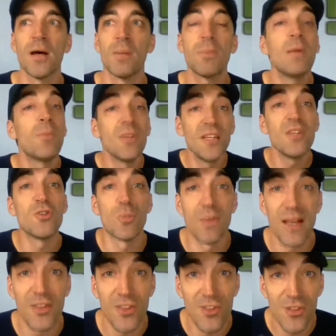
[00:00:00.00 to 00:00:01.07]
People need your
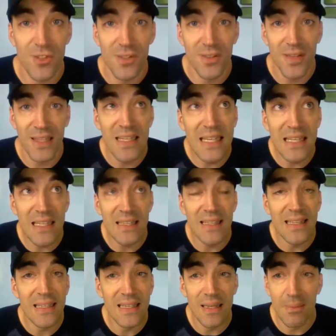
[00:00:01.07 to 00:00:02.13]
message. They need it, and
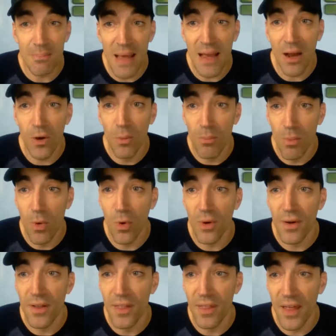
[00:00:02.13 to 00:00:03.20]
they need it now more
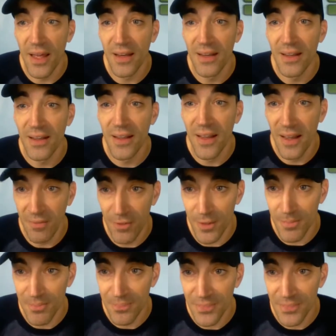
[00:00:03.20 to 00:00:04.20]
than ever.